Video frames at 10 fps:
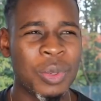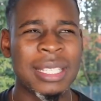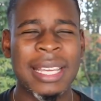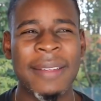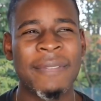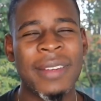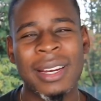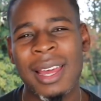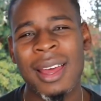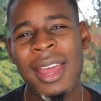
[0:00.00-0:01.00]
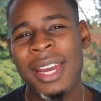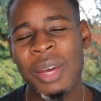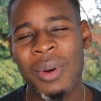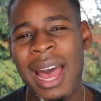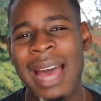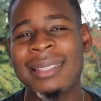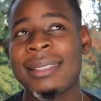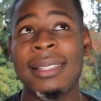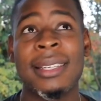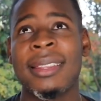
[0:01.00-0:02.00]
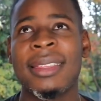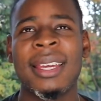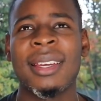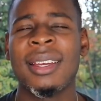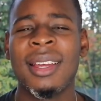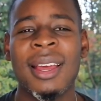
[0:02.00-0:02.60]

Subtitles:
was he didn't think that they were actually a thing.